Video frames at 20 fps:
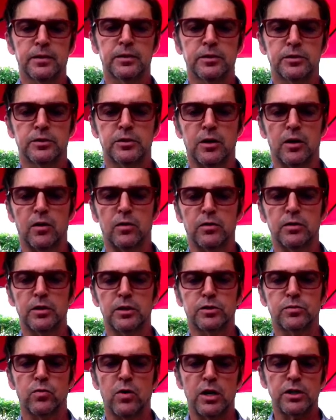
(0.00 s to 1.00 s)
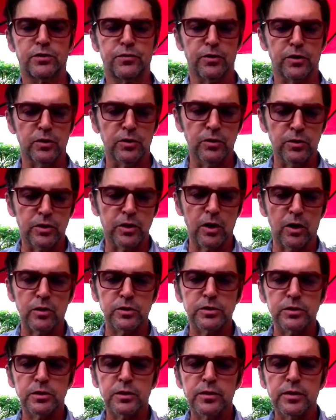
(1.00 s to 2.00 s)
So let's watch for
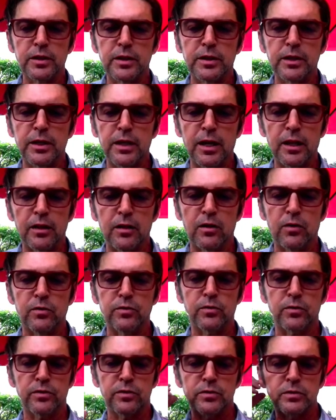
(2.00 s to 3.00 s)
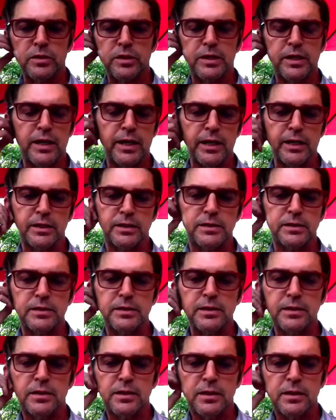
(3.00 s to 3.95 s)
glucose, the yellow things.